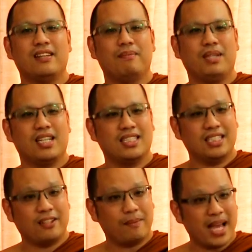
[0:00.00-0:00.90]
Because
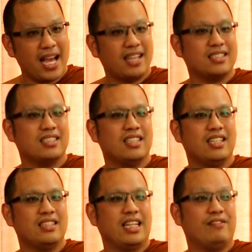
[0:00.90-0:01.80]
in their past,
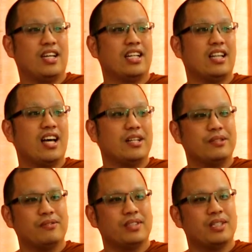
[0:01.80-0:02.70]
they've done a lot
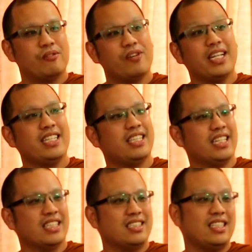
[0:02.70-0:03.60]
of funny
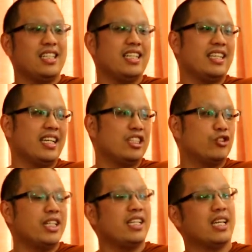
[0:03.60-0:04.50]
things, silly things,
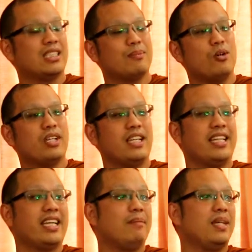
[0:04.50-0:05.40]
drinking, smoking,
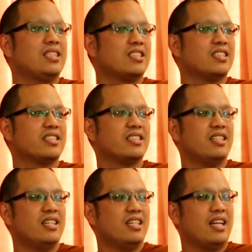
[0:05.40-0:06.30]
taking pictures.
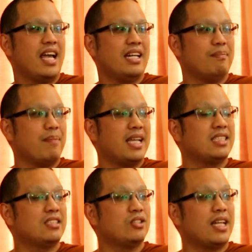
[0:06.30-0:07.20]
And it makes
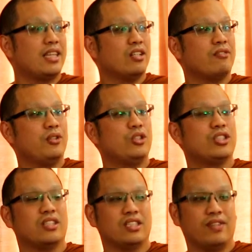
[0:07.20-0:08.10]
it so that their
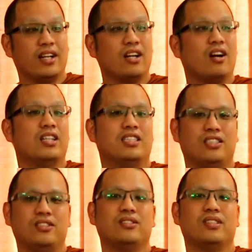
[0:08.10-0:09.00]
future is very hard to do.